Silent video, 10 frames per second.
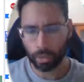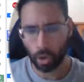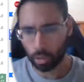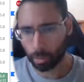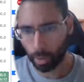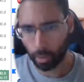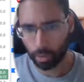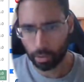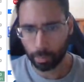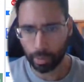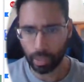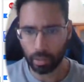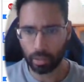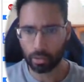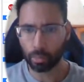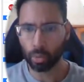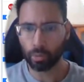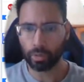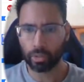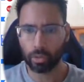We talked about this being this
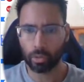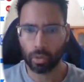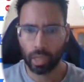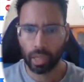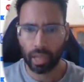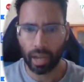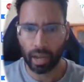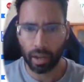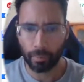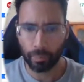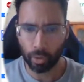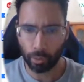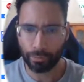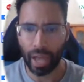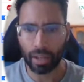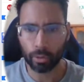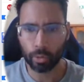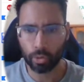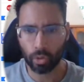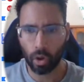move into, uh, you know,
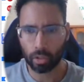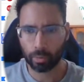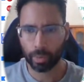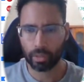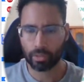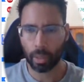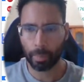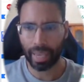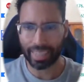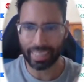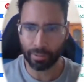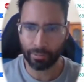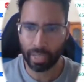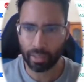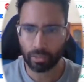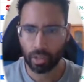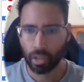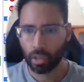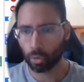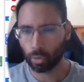value stocks because they pay dividends.
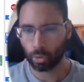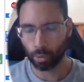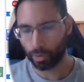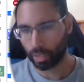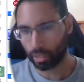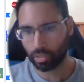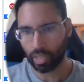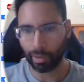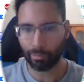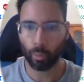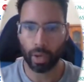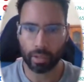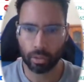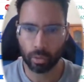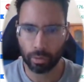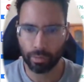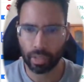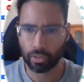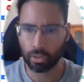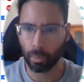So it's sort of like a safe way to
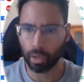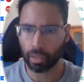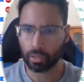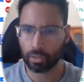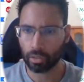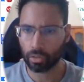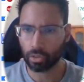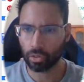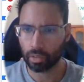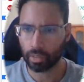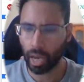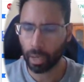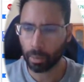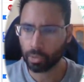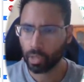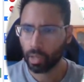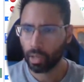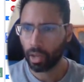invest your money in uncertain times.